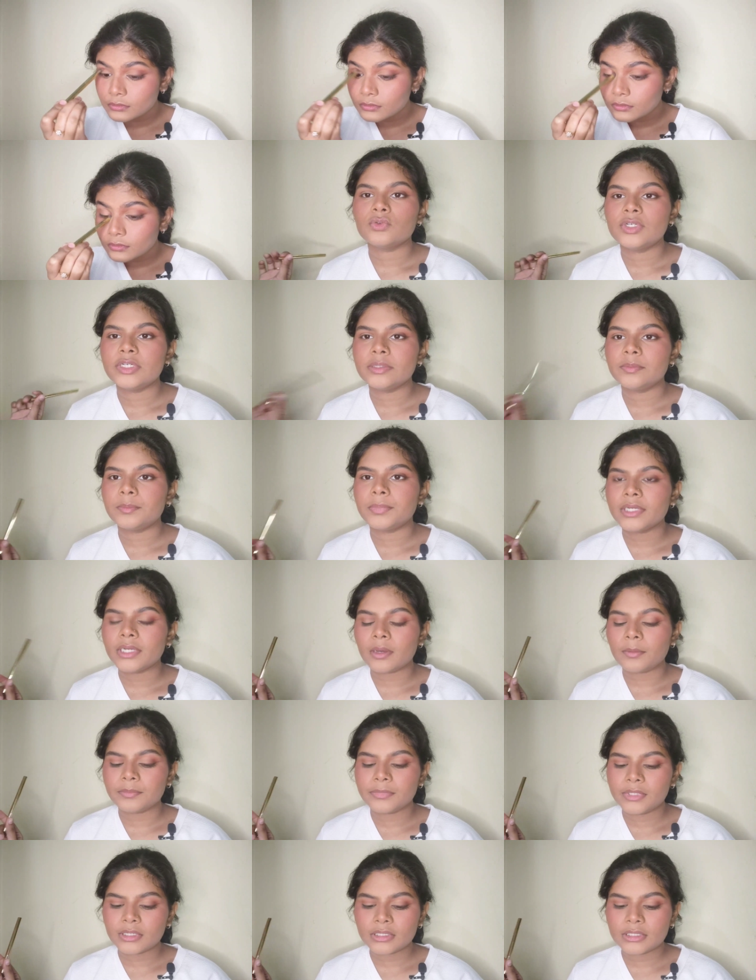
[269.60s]
To deepen
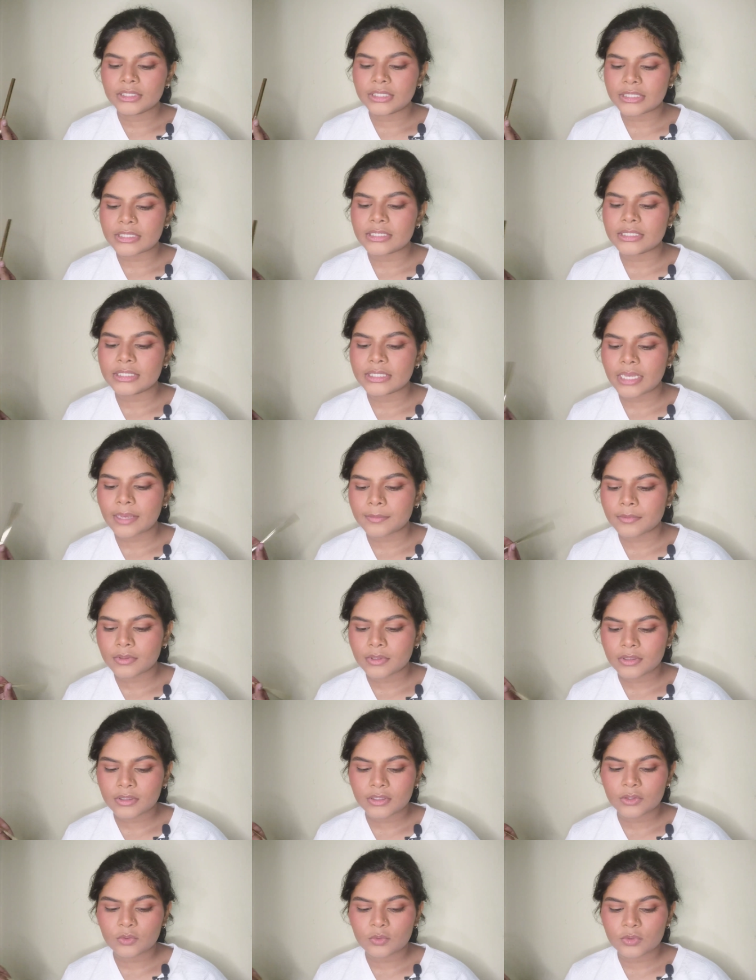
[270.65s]
up the crease, I'm
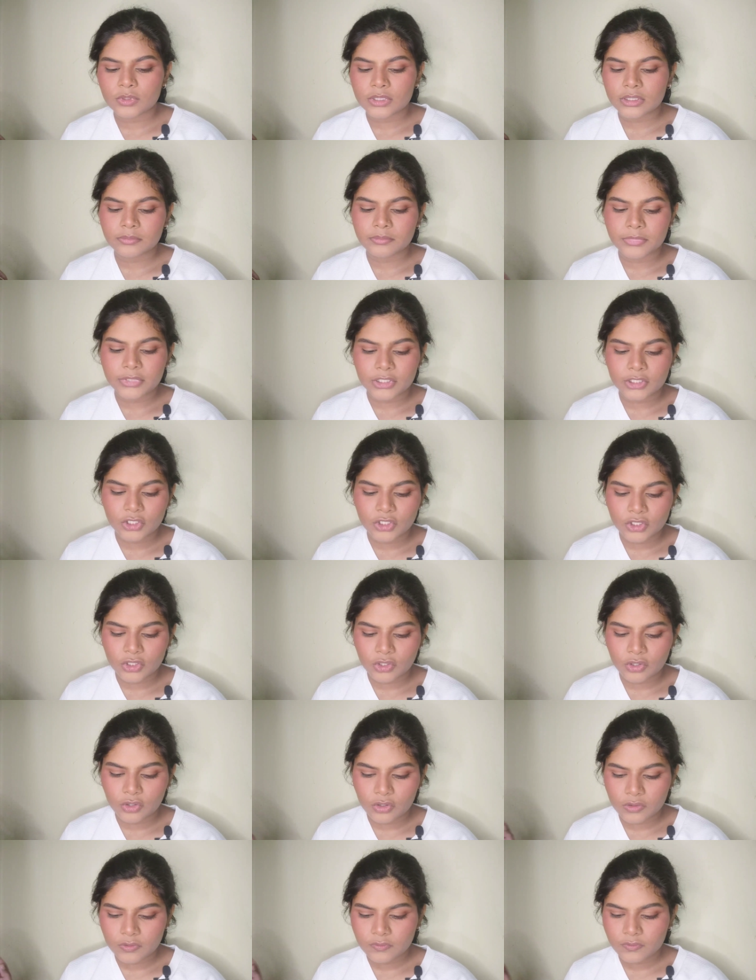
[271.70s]
gonna use a mixture
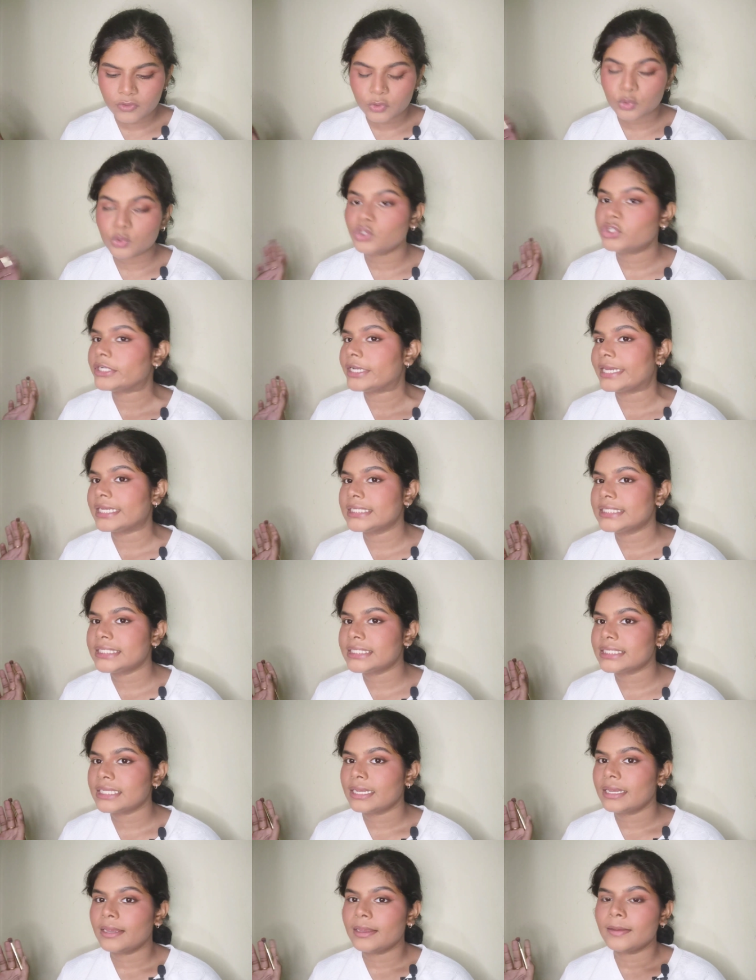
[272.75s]
of two
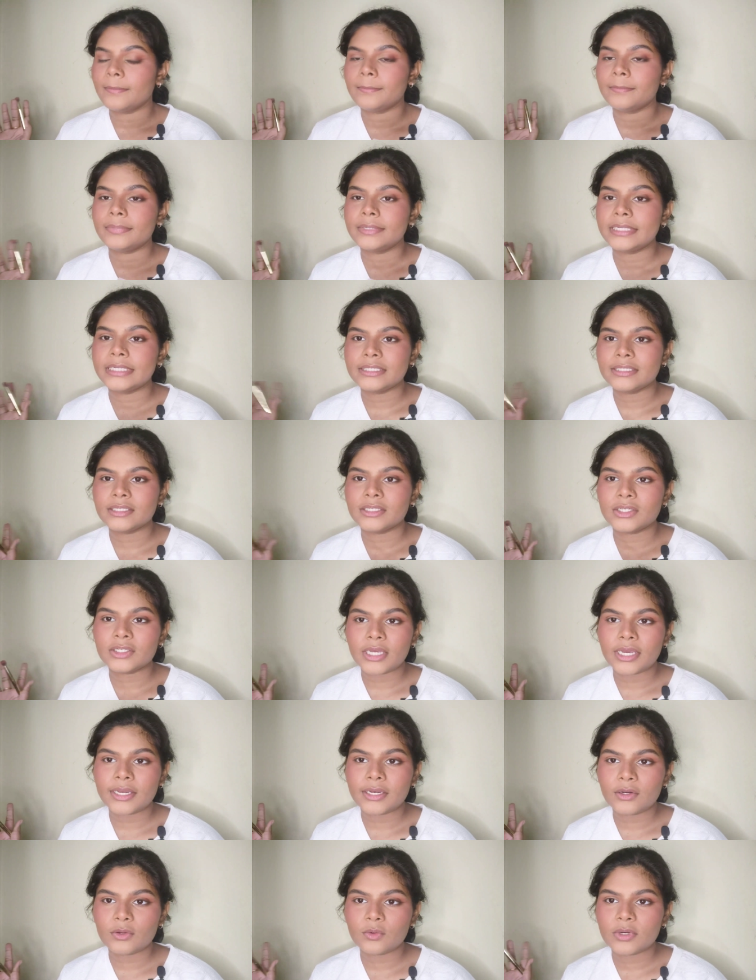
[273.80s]
shades. Please
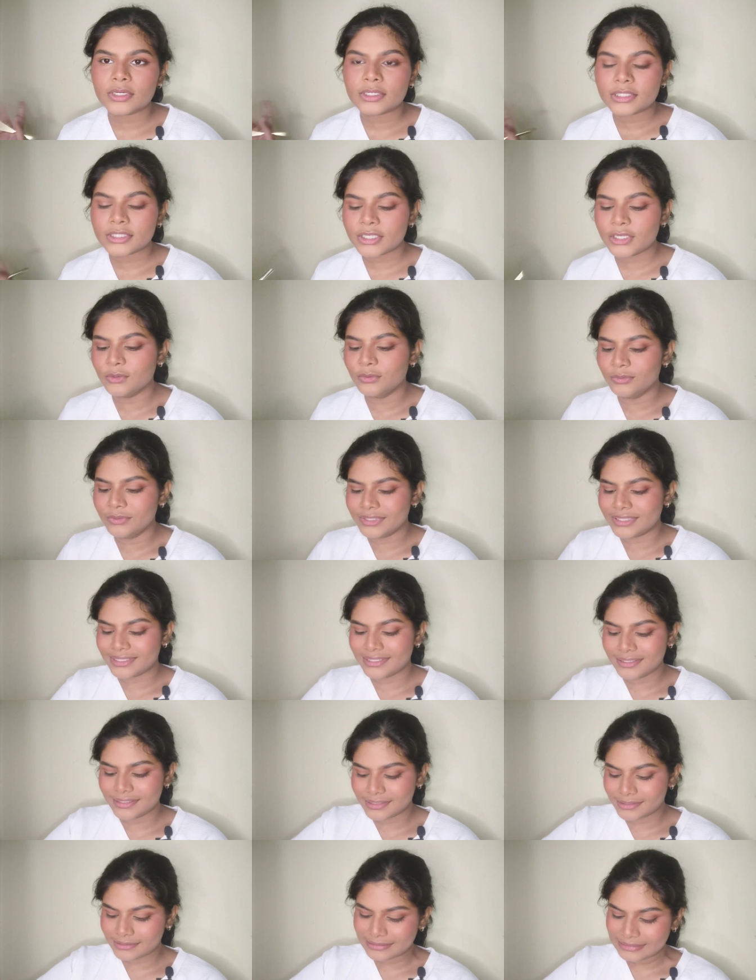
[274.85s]
try to excuse
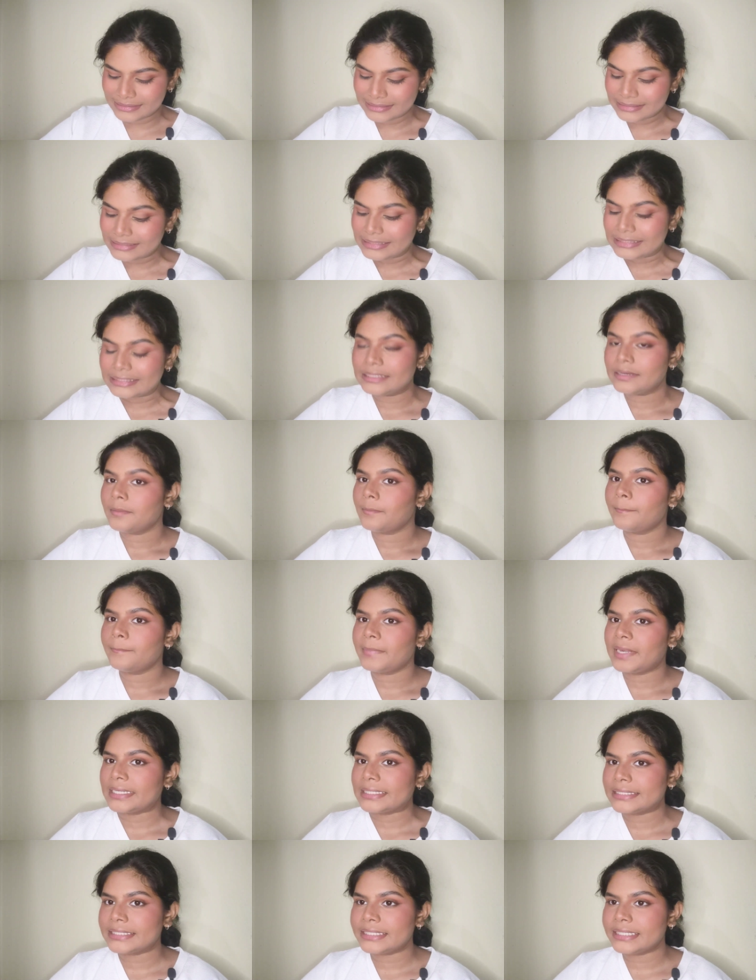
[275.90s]
the
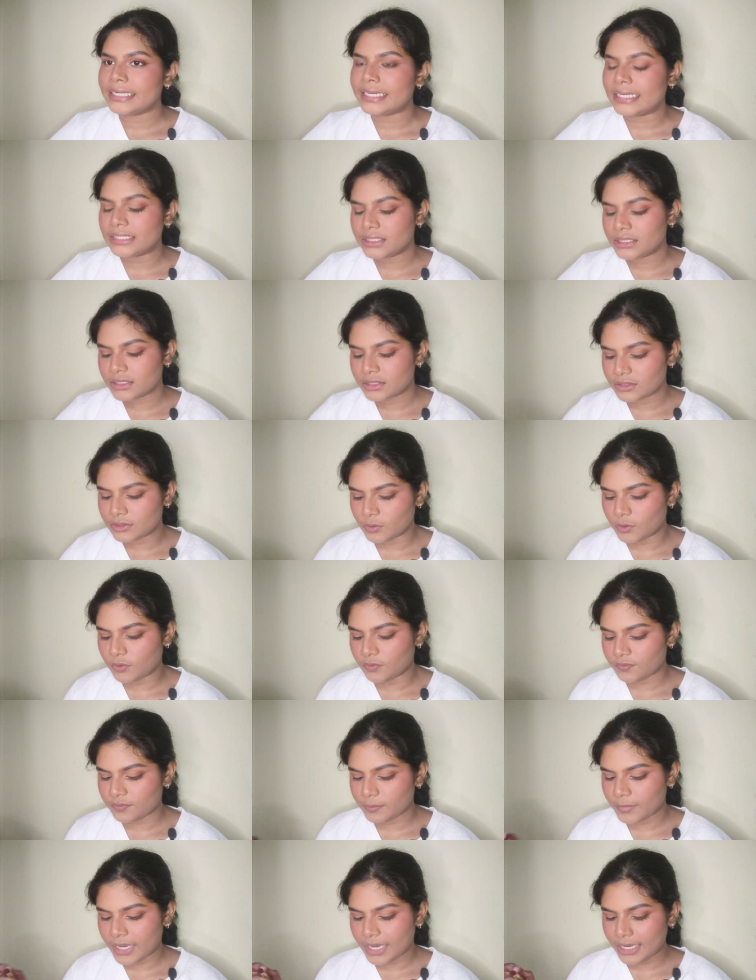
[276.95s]
messiness
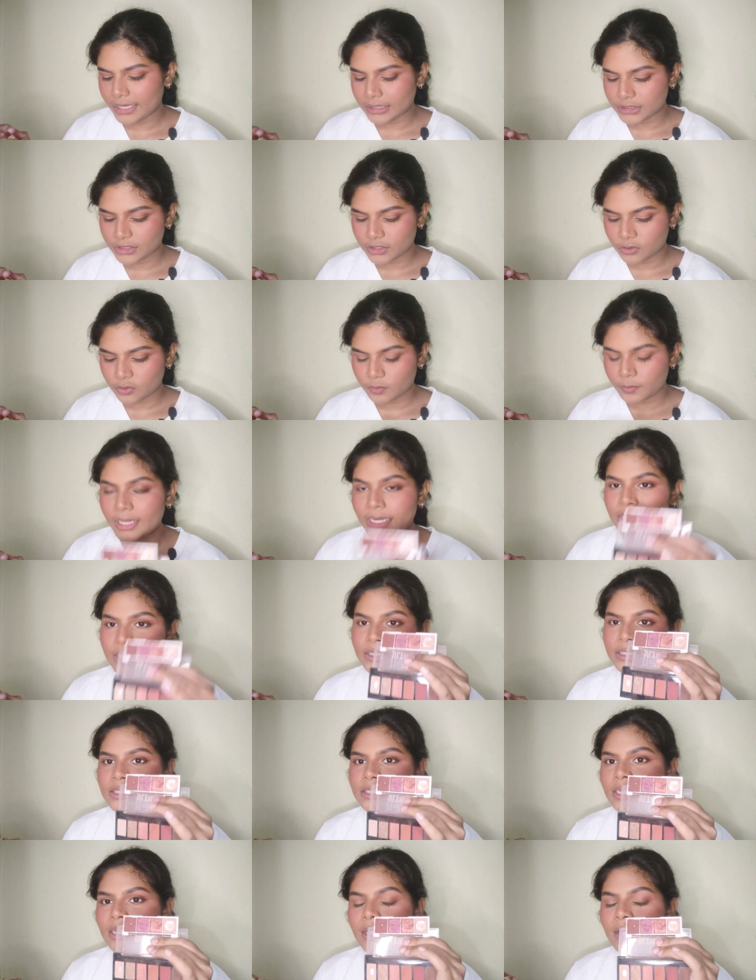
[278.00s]
of my eyeshadow
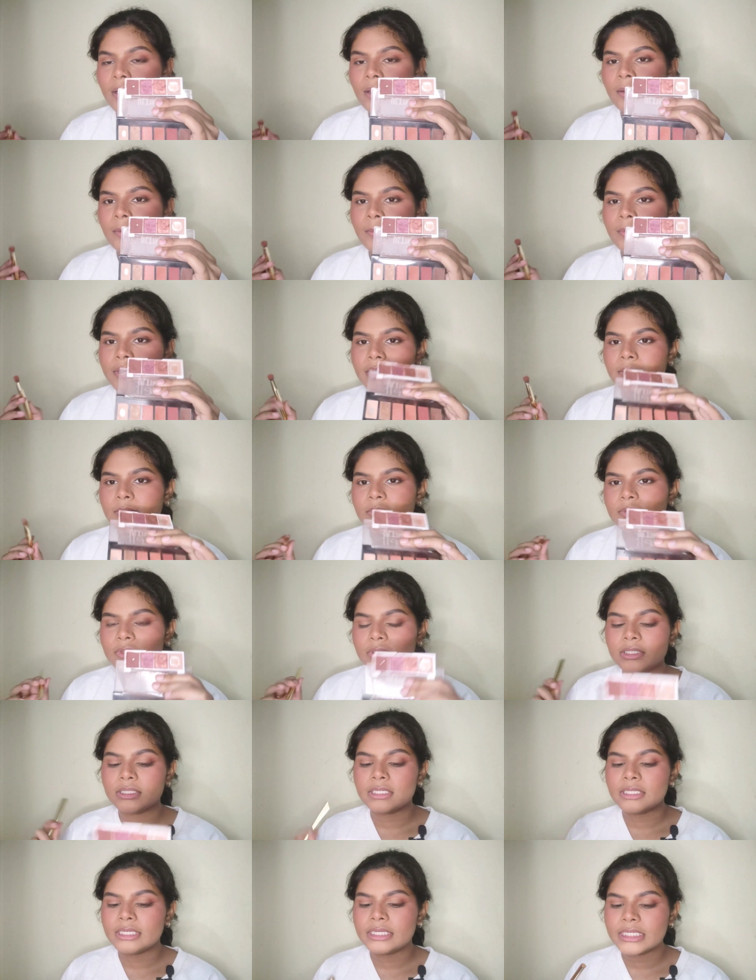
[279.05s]
palettes, but I'm
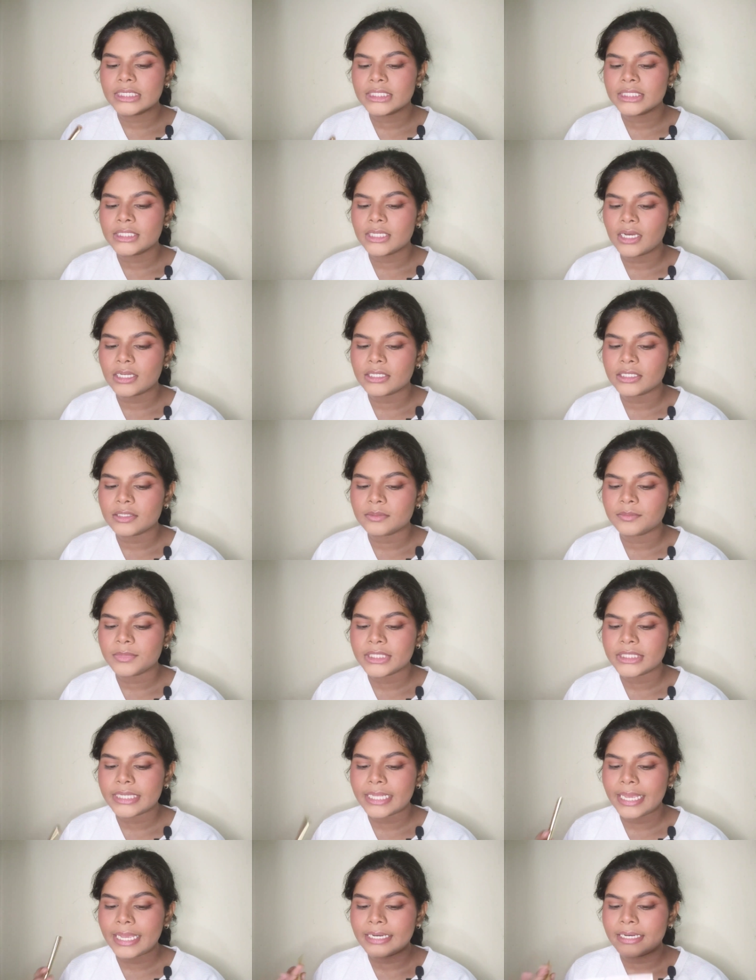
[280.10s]
using the NYX
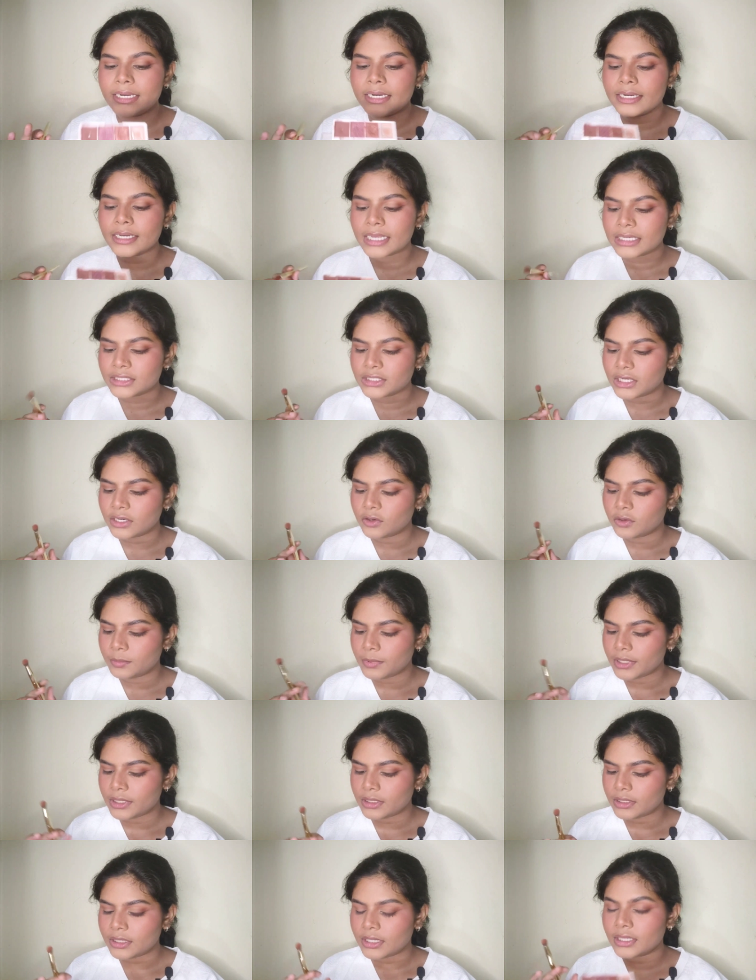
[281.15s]
Ultimate Edit eyeshadow
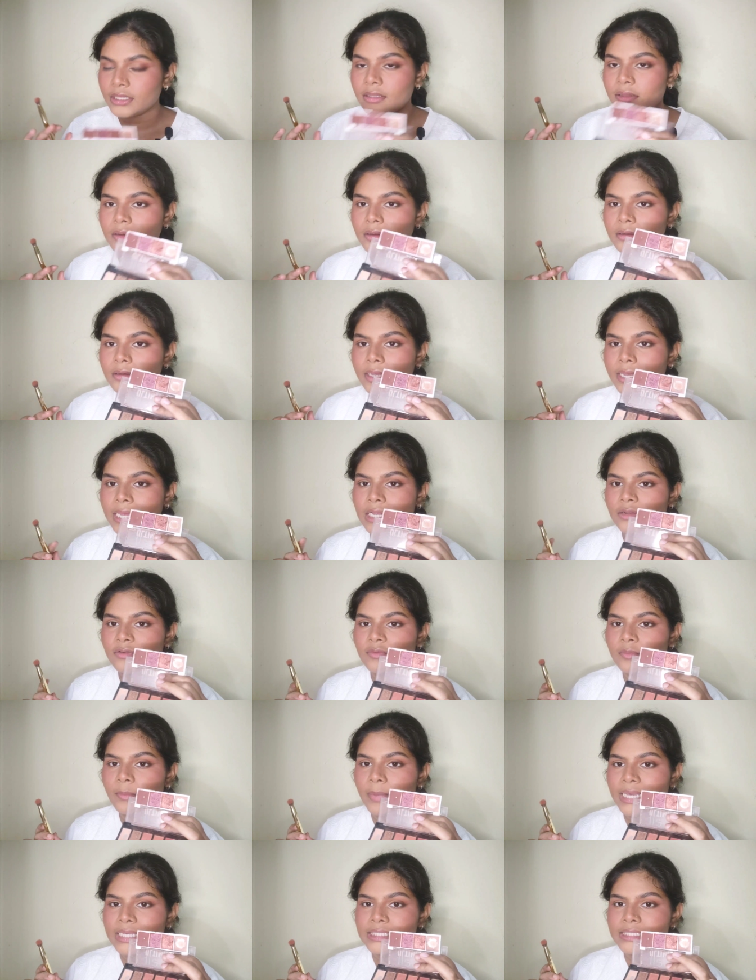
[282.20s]
palette and the e.l.f.
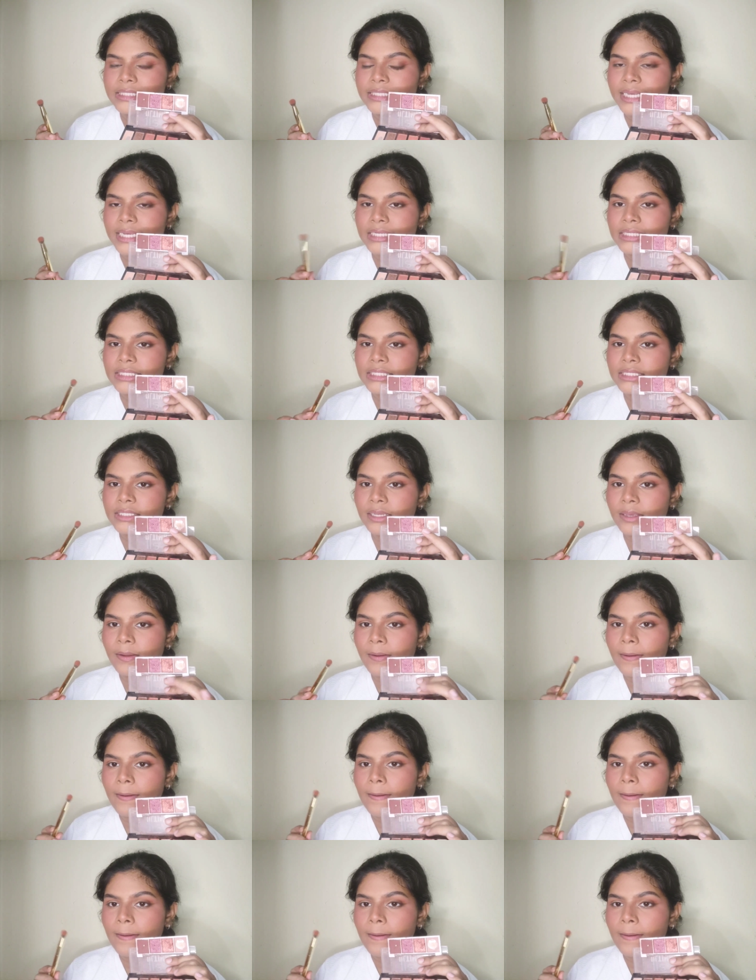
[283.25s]
Bite Size.